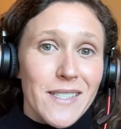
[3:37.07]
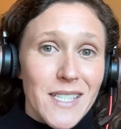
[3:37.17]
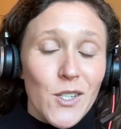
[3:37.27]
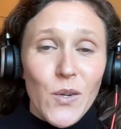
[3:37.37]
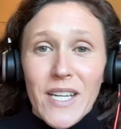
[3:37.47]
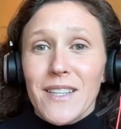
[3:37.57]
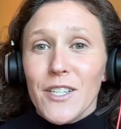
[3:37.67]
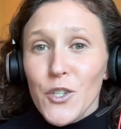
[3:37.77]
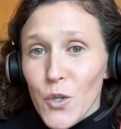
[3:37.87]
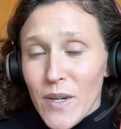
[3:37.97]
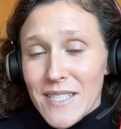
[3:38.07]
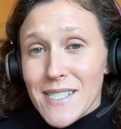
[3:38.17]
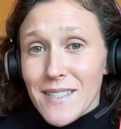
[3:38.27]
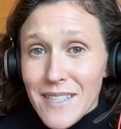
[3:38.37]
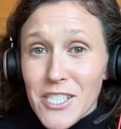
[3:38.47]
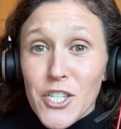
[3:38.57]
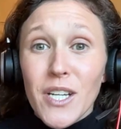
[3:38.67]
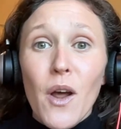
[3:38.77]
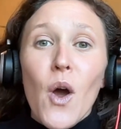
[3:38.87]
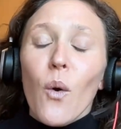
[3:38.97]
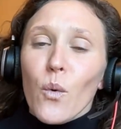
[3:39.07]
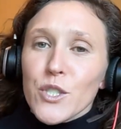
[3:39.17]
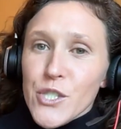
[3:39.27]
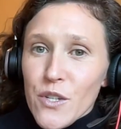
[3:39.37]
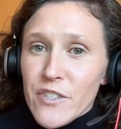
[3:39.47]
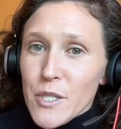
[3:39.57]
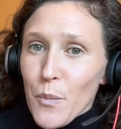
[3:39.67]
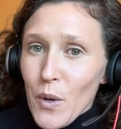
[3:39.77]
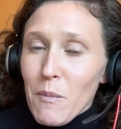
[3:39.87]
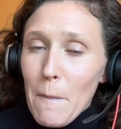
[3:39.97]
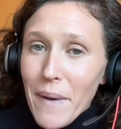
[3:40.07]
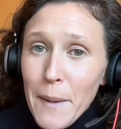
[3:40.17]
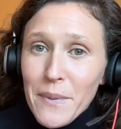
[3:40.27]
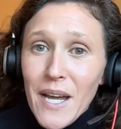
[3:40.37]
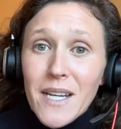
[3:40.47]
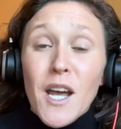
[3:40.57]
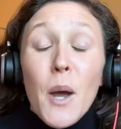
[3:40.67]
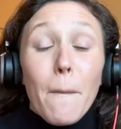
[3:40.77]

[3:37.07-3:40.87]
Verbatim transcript: deal in the new installation or service appointment pipeline.